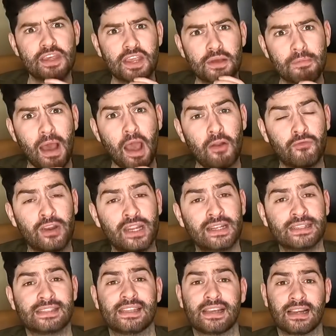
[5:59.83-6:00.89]
think about it
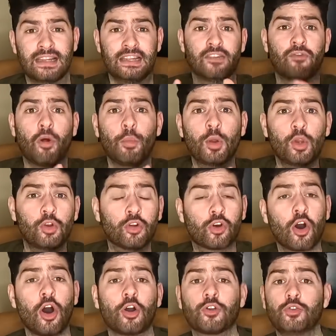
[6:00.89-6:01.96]
realistically, Romelu
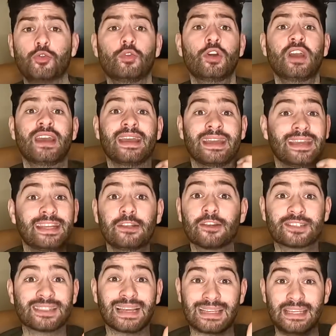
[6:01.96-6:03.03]
Lukaku, he
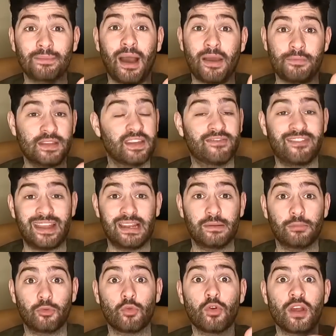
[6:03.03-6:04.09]
looks like he might be
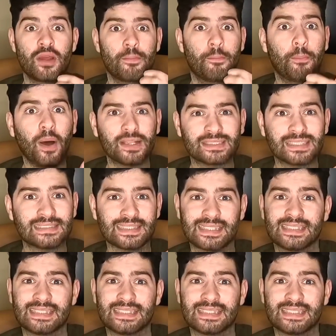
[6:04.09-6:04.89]
available. But at the